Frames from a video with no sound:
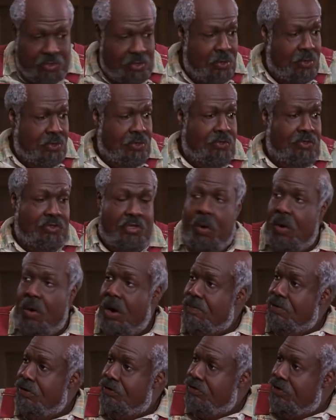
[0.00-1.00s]
you can sew
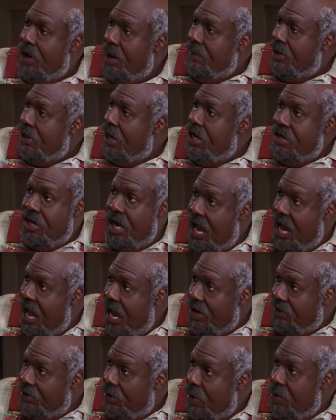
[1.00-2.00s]
up your stomach and
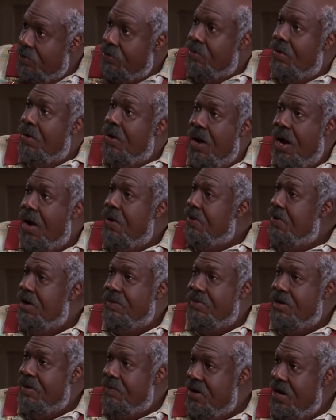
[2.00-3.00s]
your you're gonna
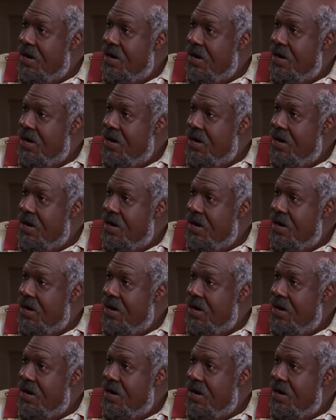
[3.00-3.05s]
always be